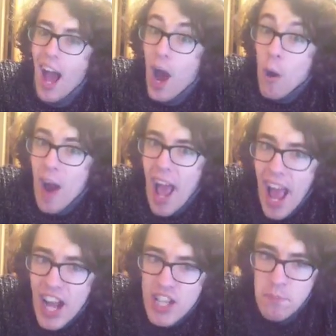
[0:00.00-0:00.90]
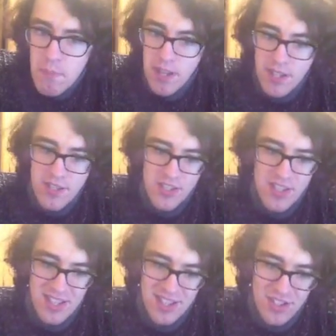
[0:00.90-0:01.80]
Our
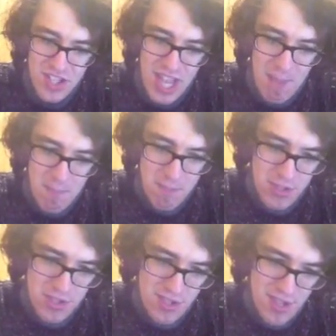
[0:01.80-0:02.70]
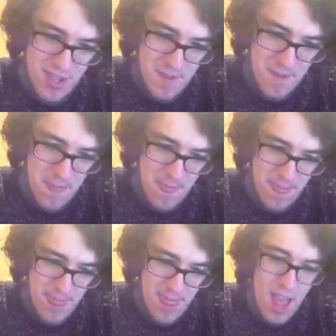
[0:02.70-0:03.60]
experts' tips.
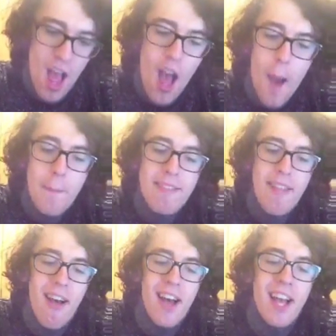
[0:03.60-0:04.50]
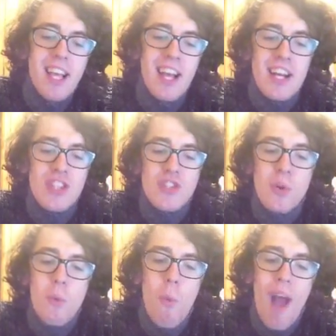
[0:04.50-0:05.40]
Apply
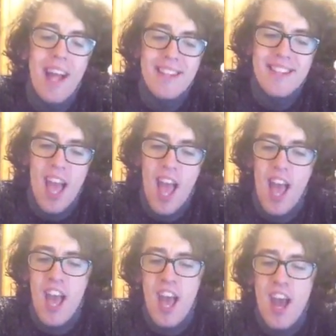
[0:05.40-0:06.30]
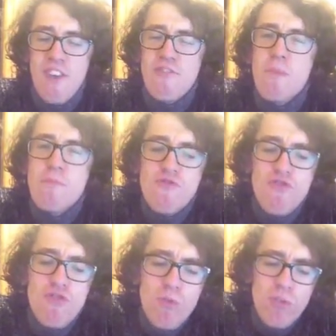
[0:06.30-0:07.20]
to wet hair
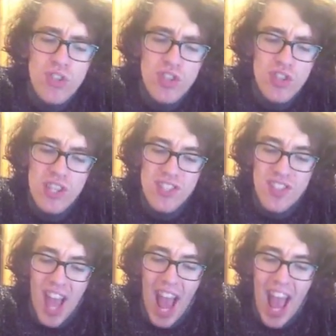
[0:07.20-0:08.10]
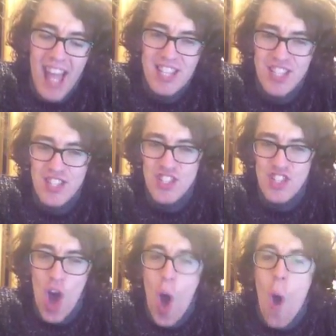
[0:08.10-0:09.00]
from roots to
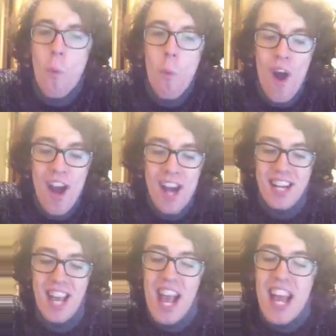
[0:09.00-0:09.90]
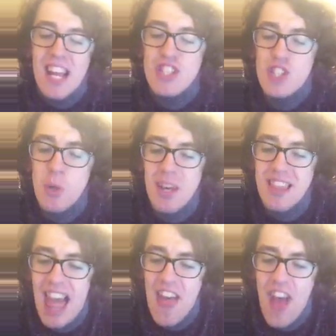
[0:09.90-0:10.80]
ends. Work into a
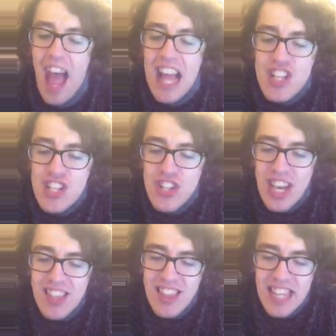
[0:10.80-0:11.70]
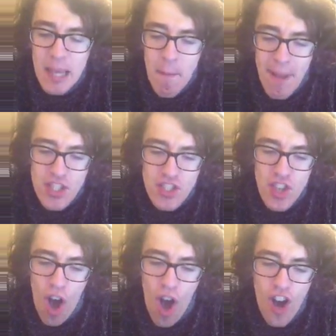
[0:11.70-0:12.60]
lather and gently
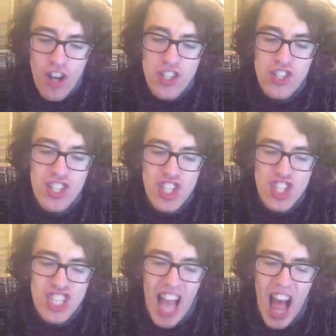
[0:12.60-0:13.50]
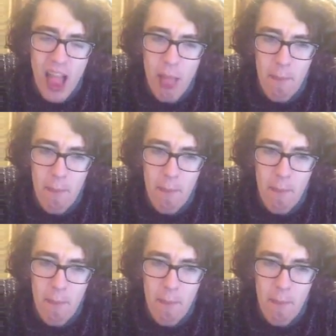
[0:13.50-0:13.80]
massage the scalp.